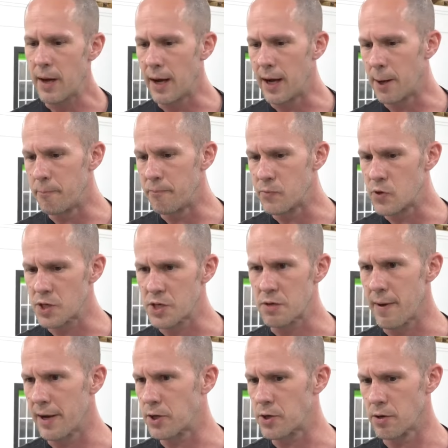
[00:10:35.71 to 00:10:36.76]
um, just
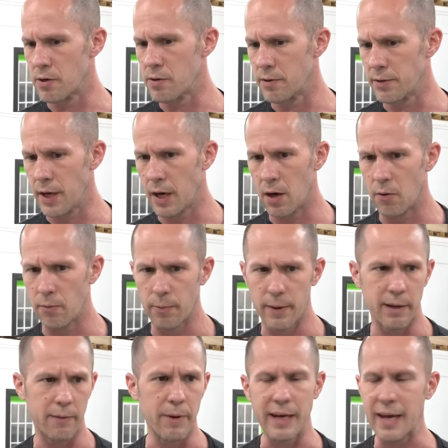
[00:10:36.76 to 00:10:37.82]
to make sure you know
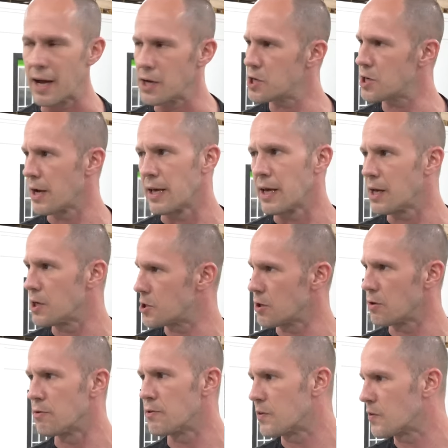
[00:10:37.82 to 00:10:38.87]
we, we catch any
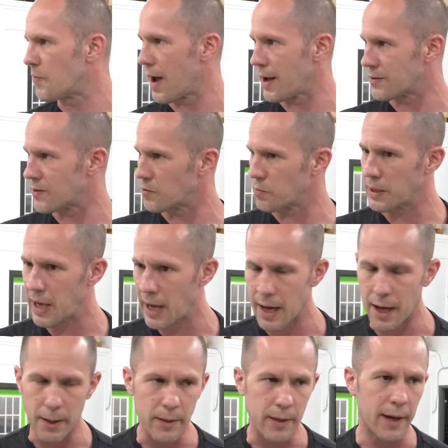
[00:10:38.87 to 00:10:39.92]
issues as fast as we
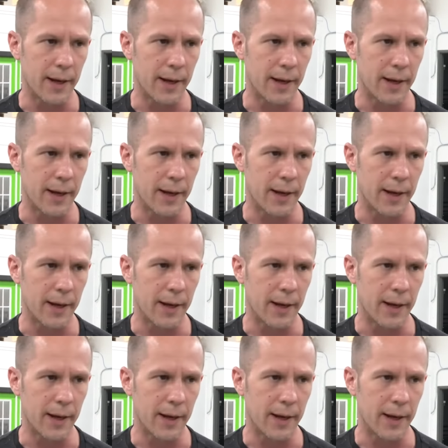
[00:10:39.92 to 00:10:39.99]
can.